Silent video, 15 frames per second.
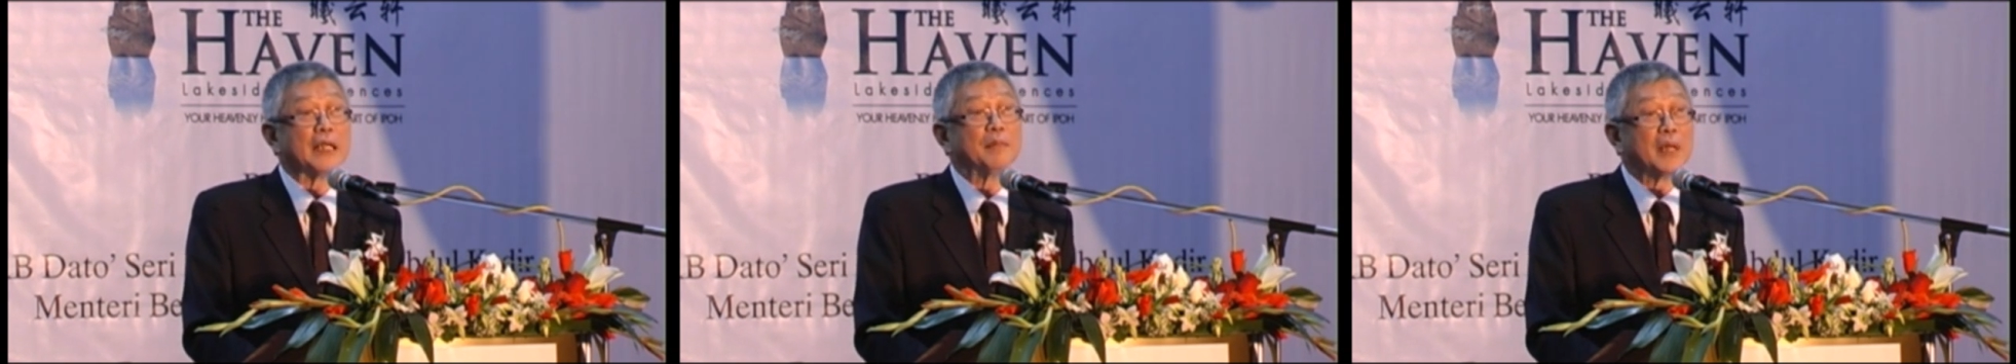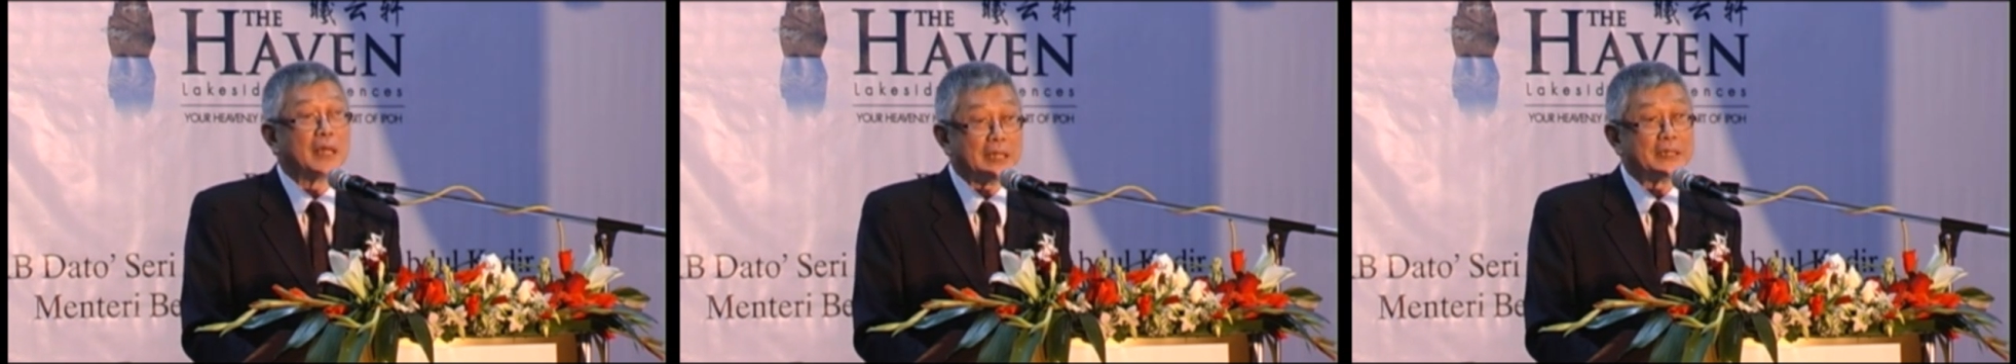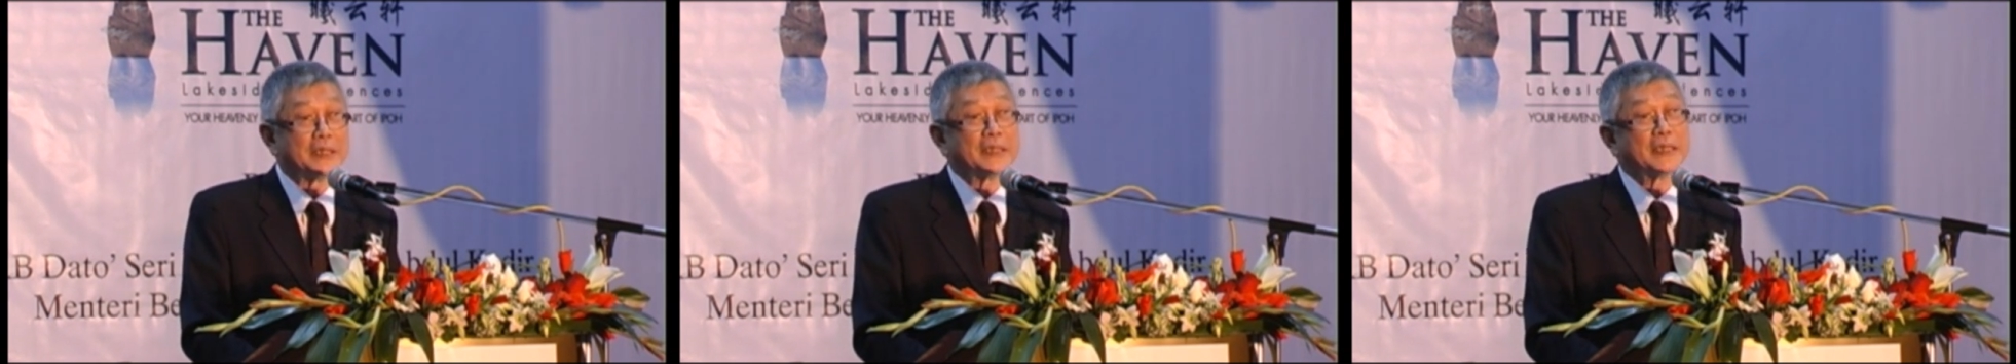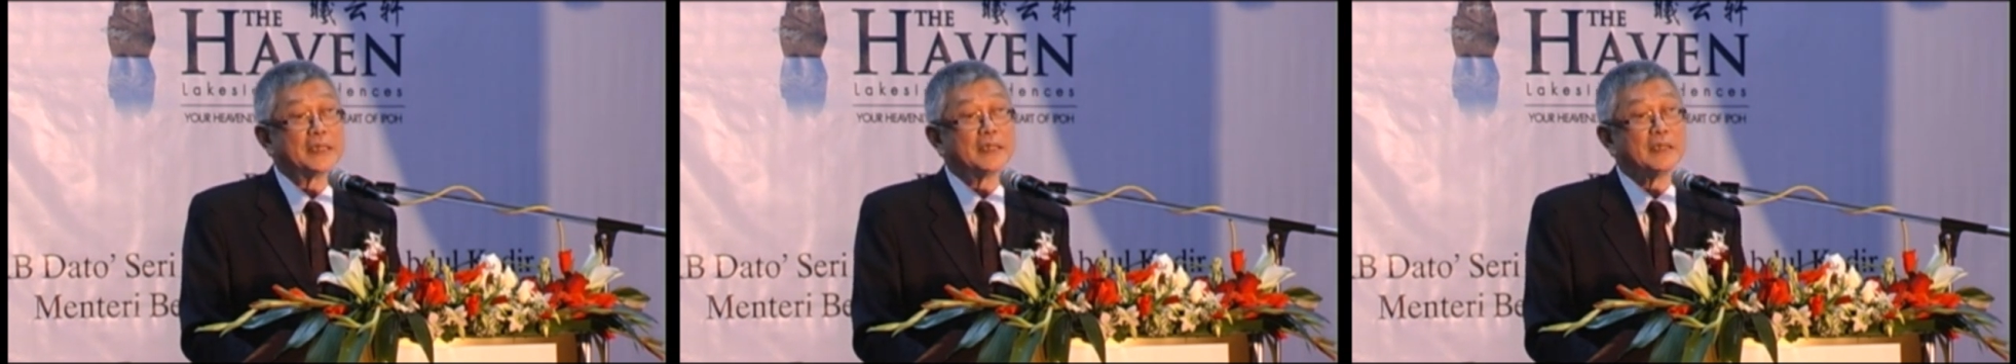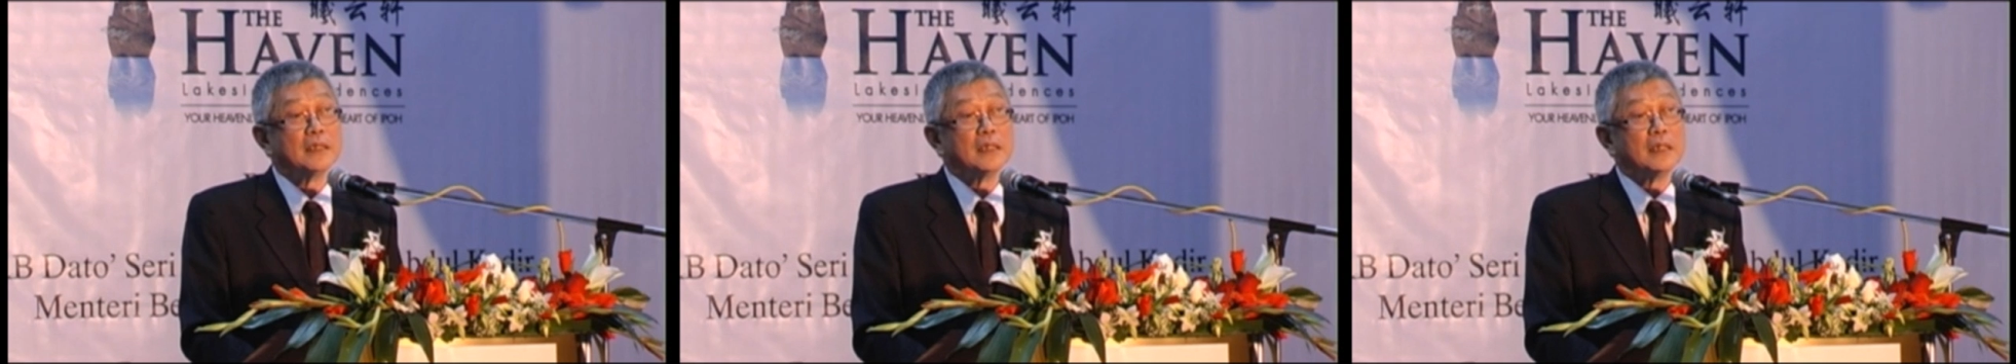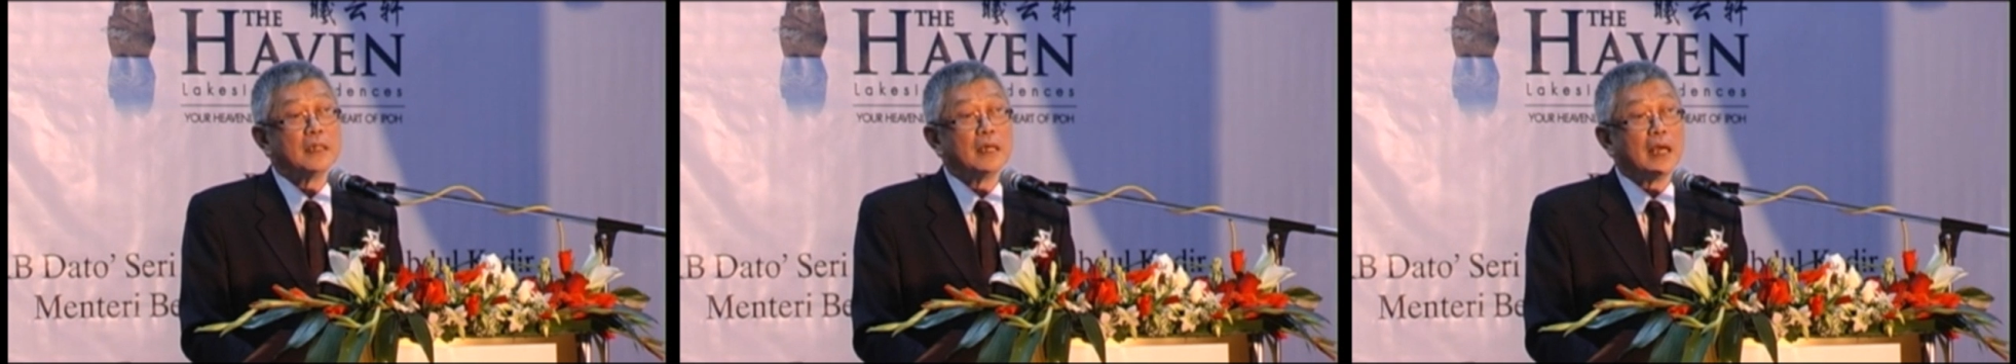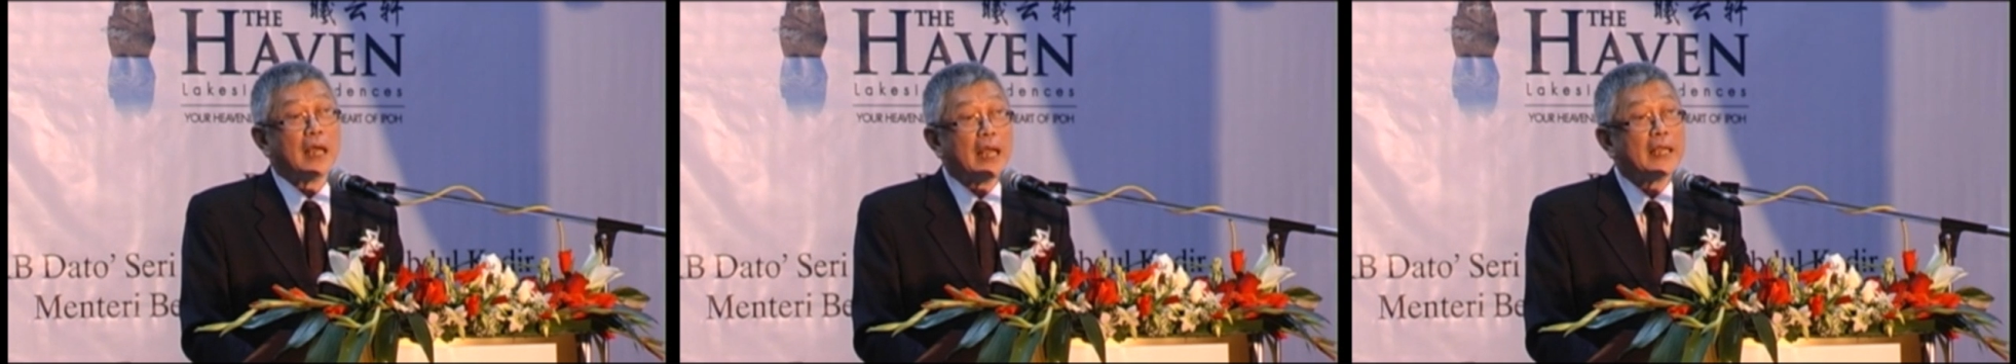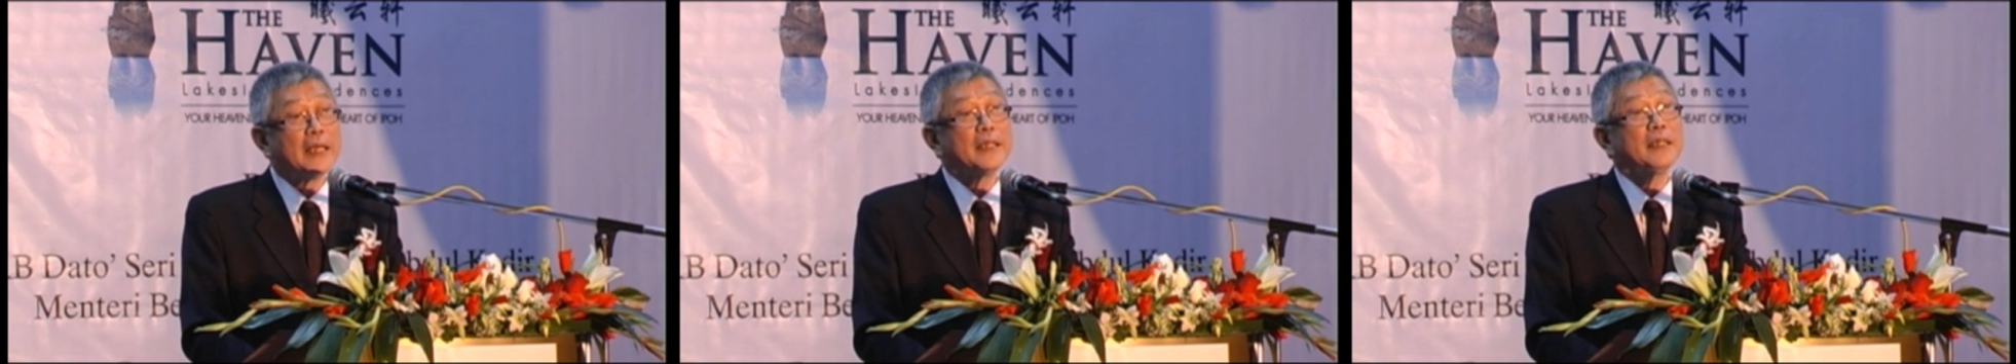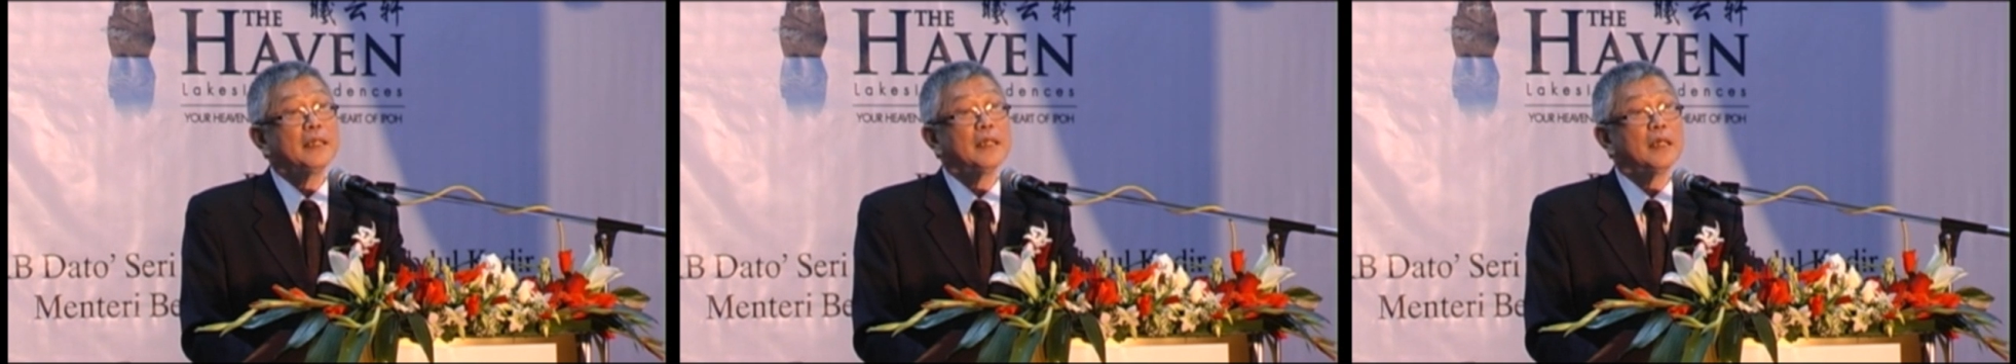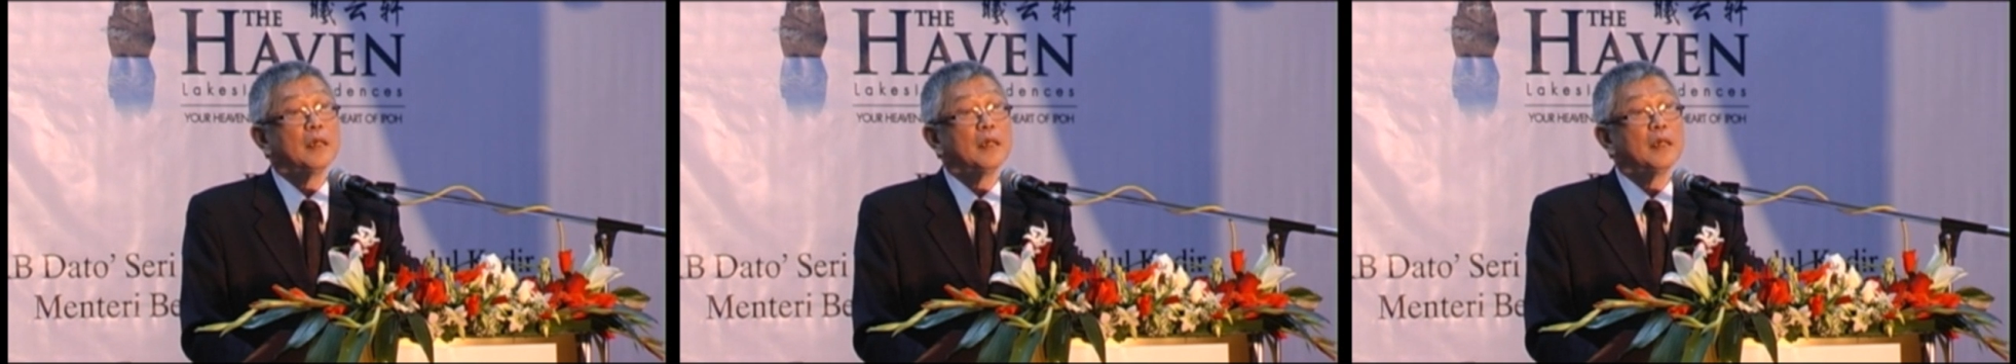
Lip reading: in Malaysia and